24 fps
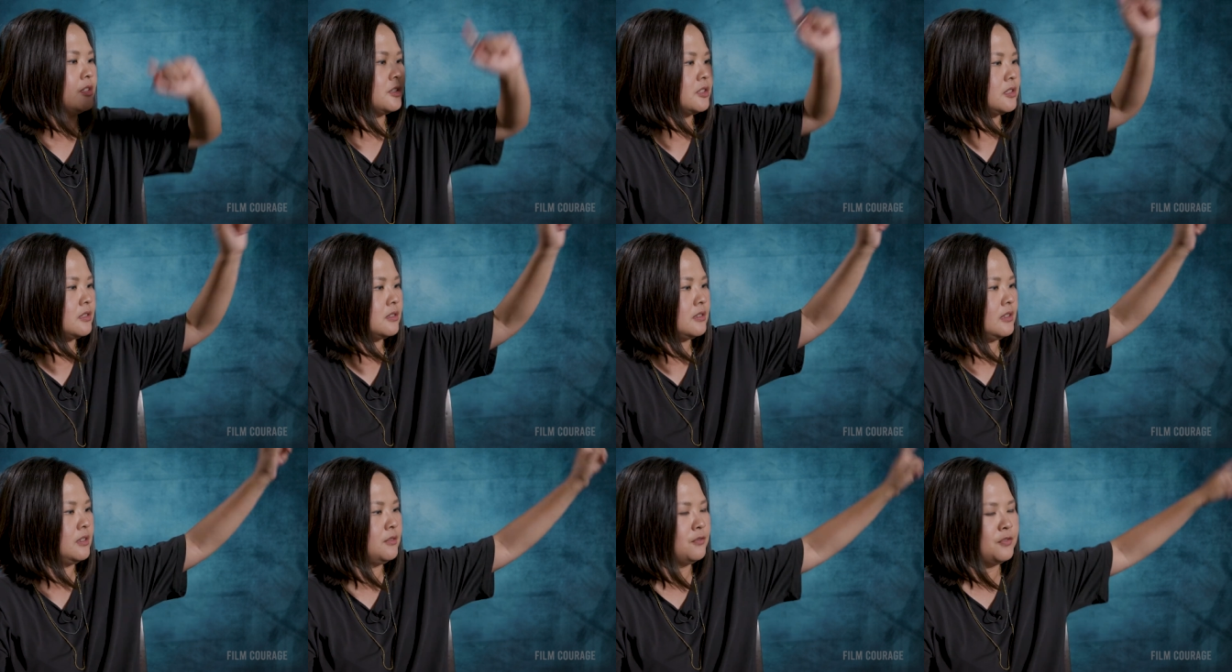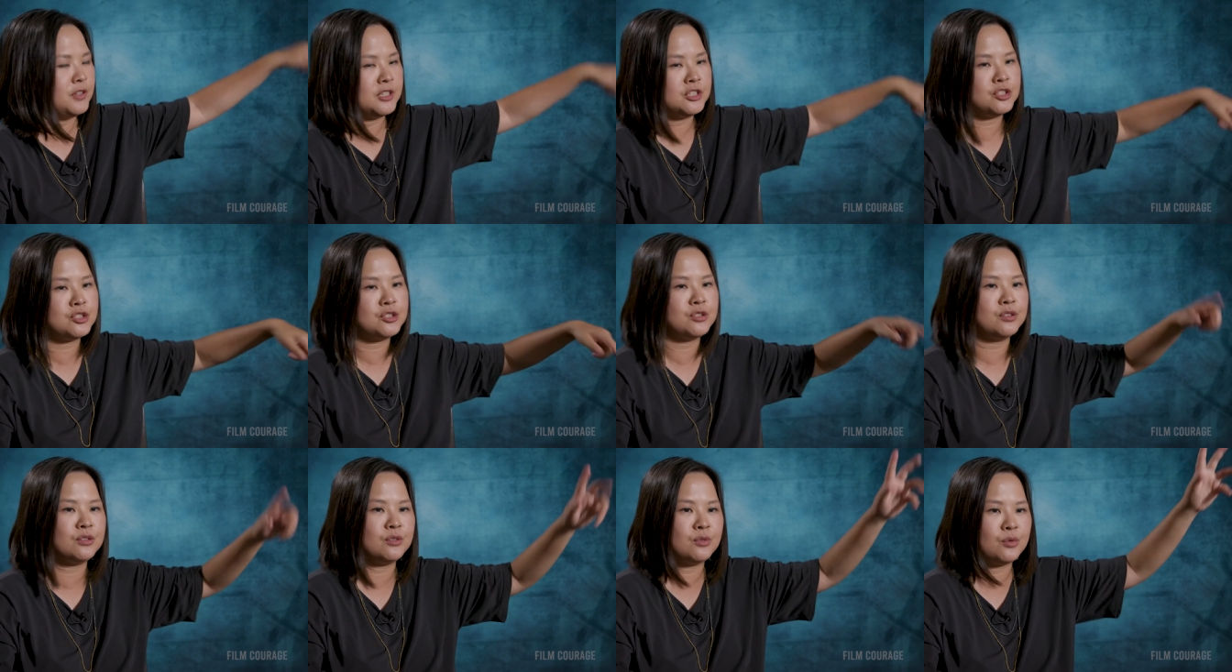this
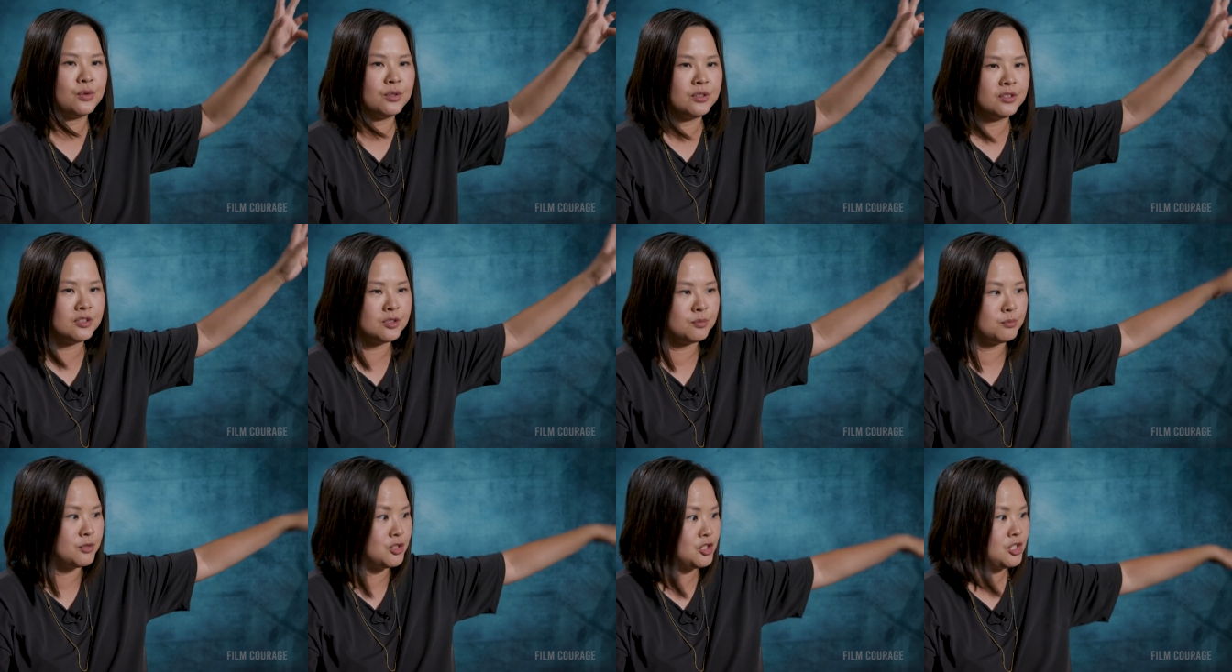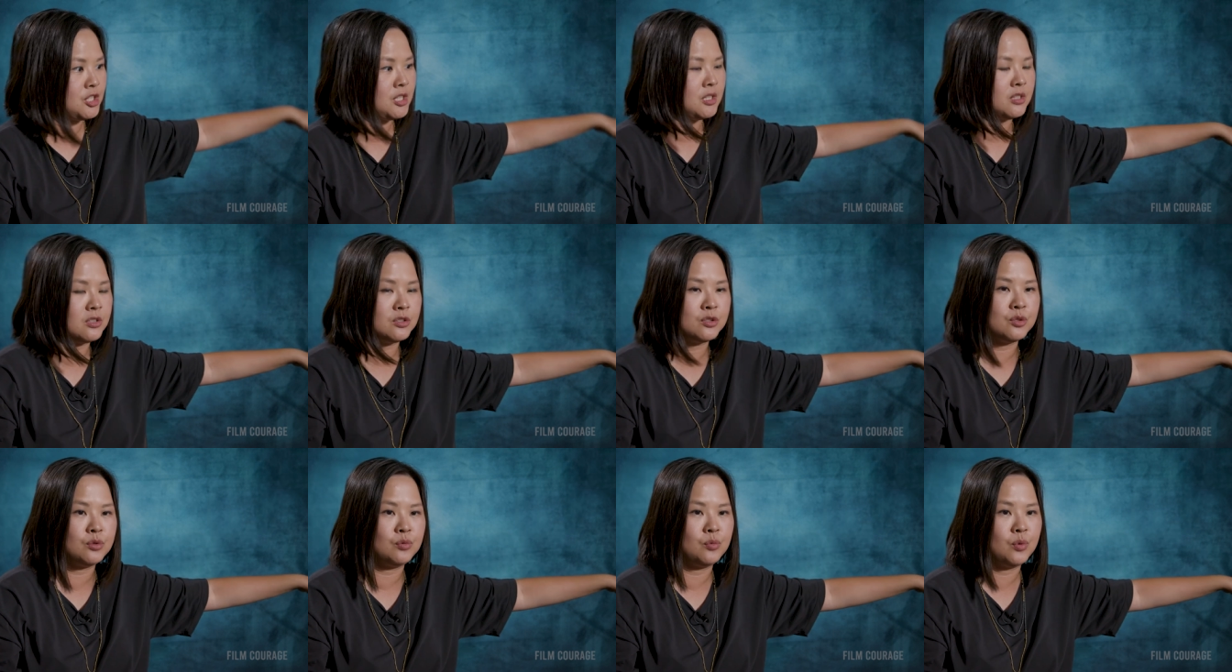invention or this
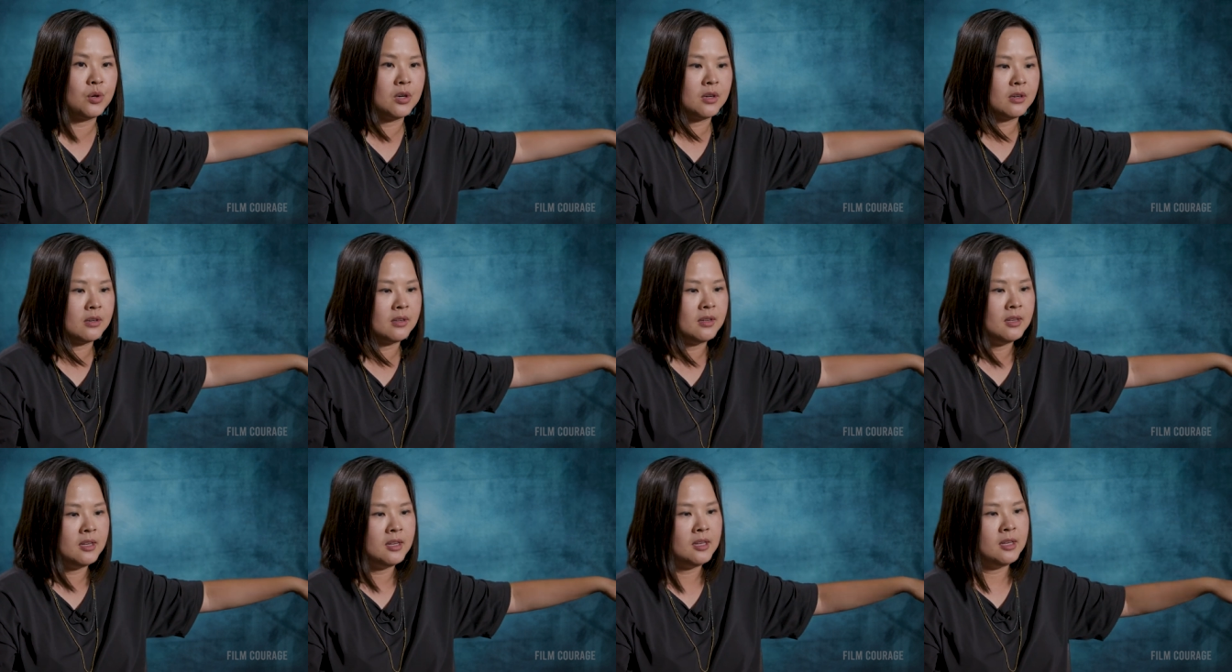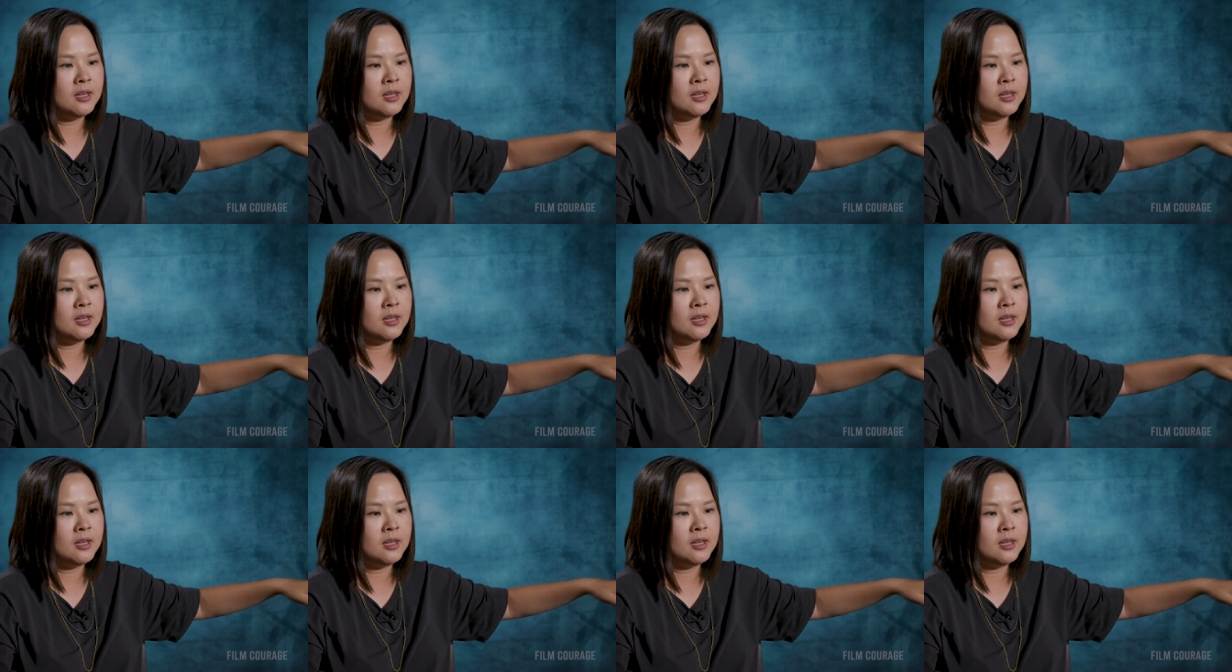machine to work.